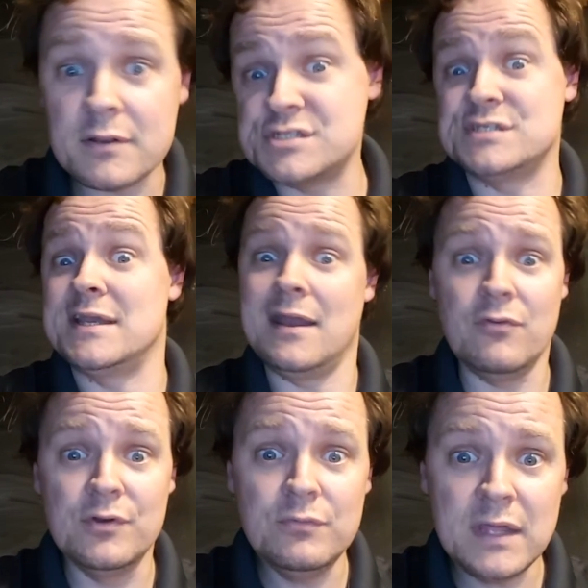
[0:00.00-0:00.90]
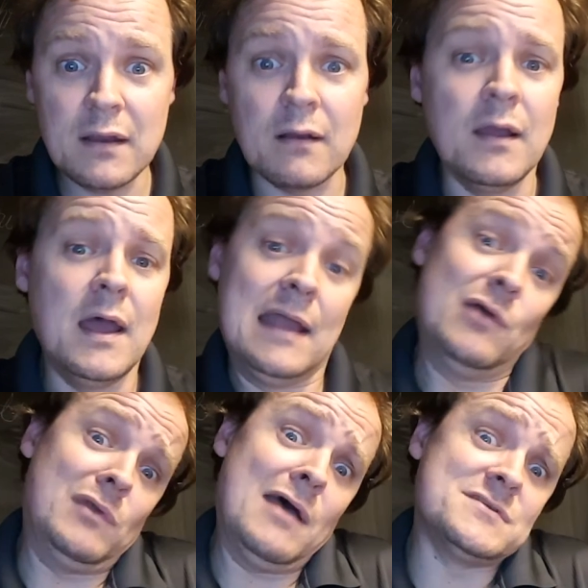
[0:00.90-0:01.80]
It's just another new year.
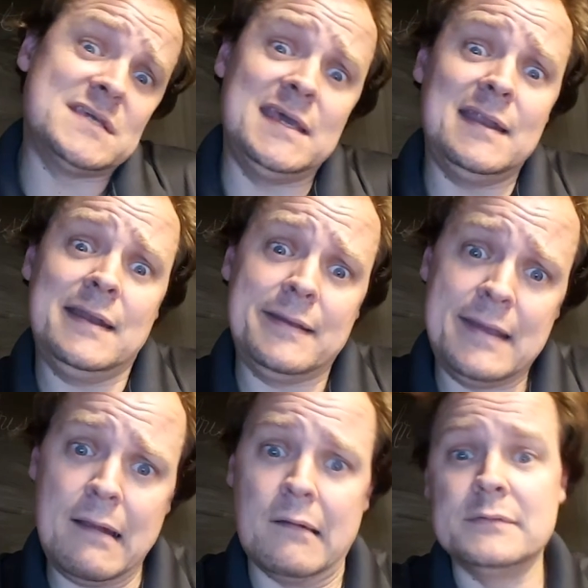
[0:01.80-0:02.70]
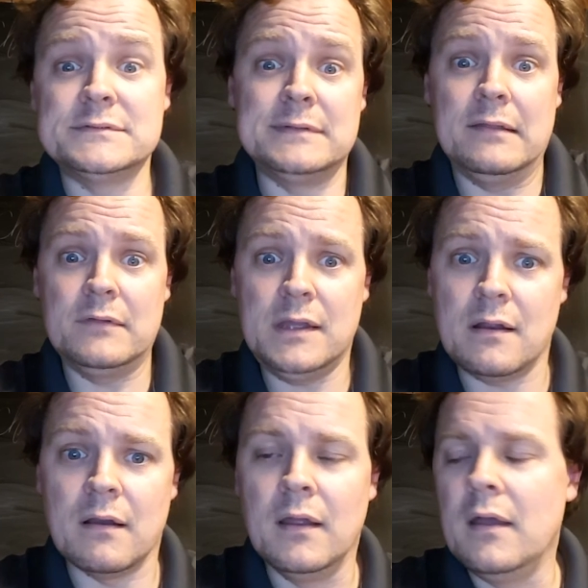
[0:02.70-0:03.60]
No, when I was a kid, I didn't care. It's another
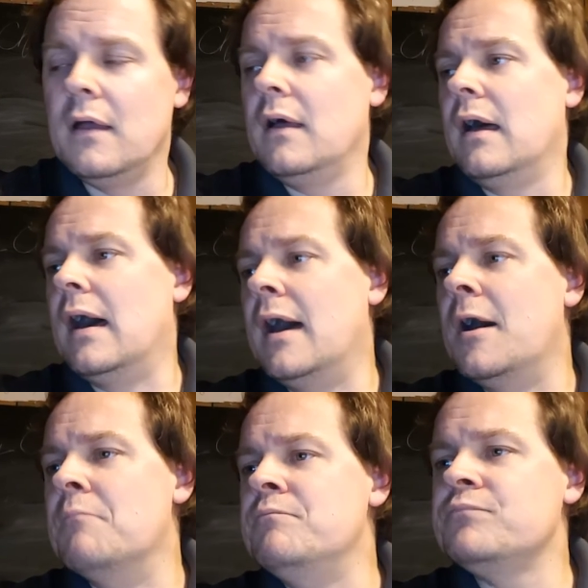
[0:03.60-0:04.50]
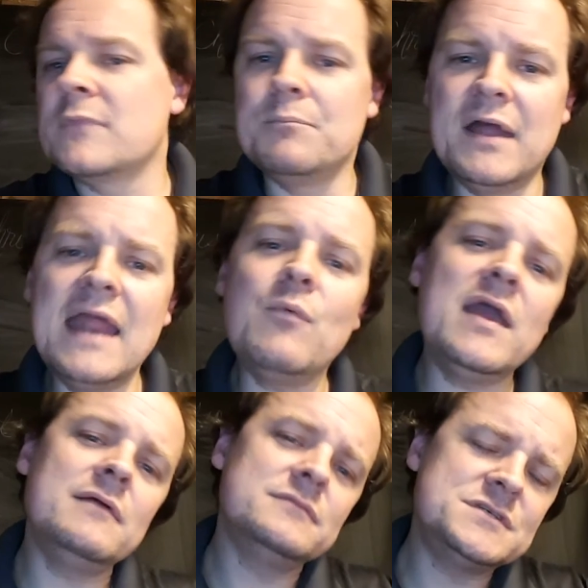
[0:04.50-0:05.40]
year. But
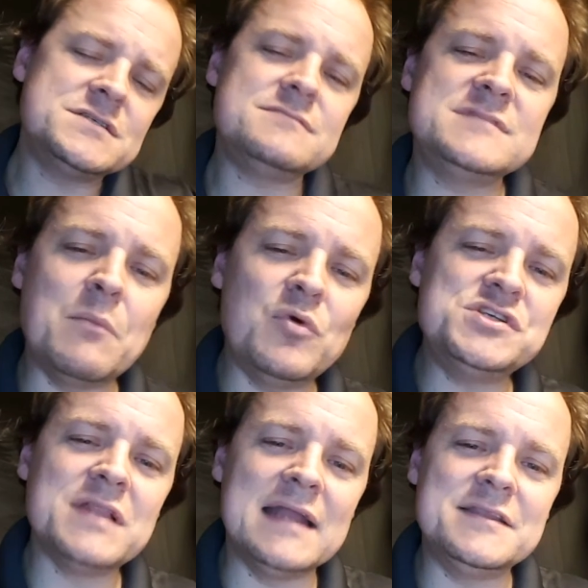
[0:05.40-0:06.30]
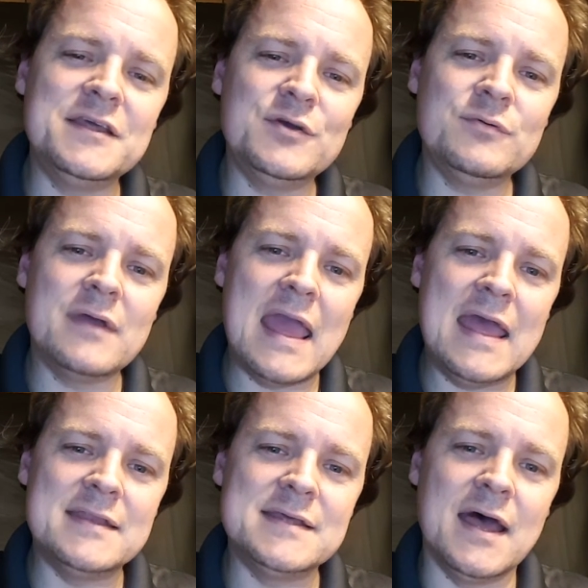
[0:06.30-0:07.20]
anyway, just tell me what you like to do,
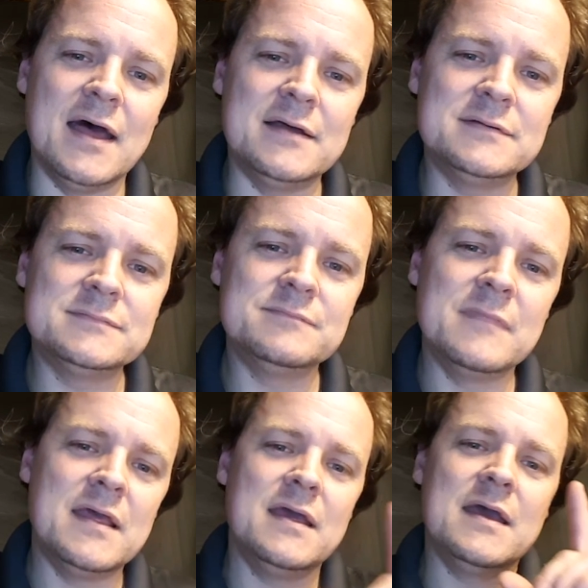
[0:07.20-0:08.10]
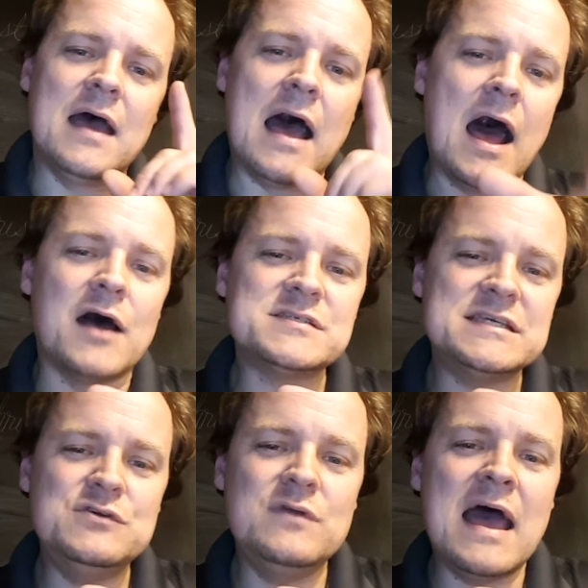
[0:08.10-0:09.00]
and I'll
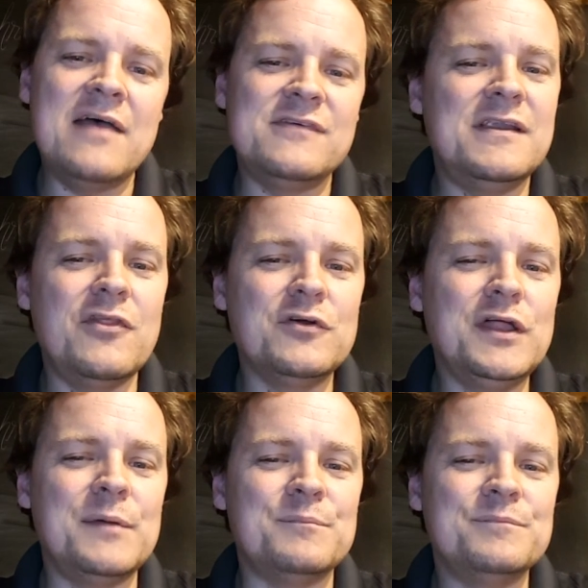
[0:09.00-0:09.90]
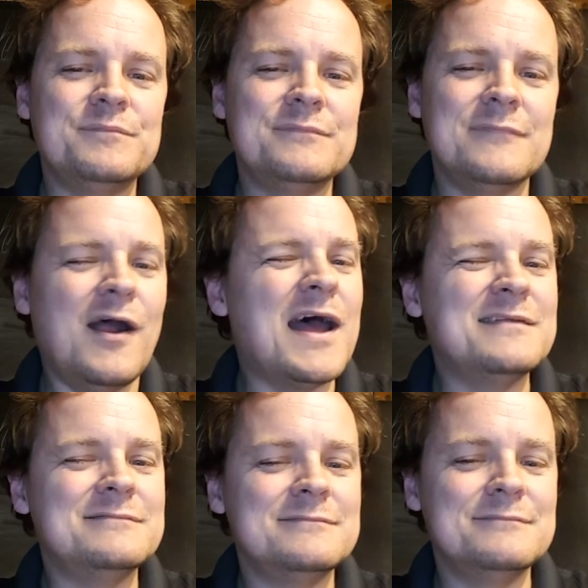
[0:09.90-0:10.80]
see you guys in another clip. All right,
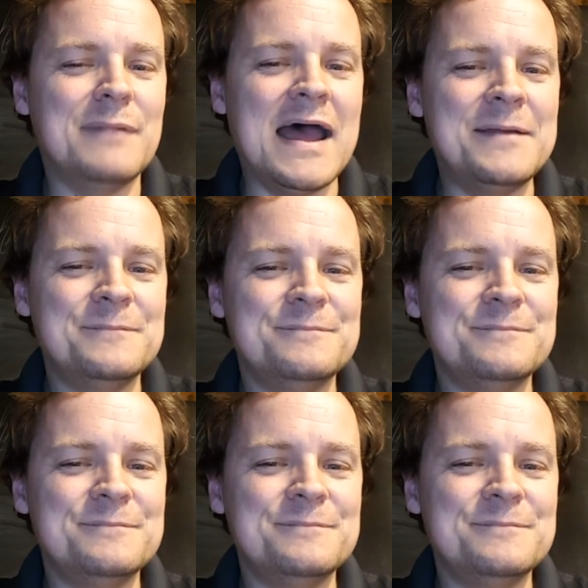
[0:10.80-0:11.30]
bye.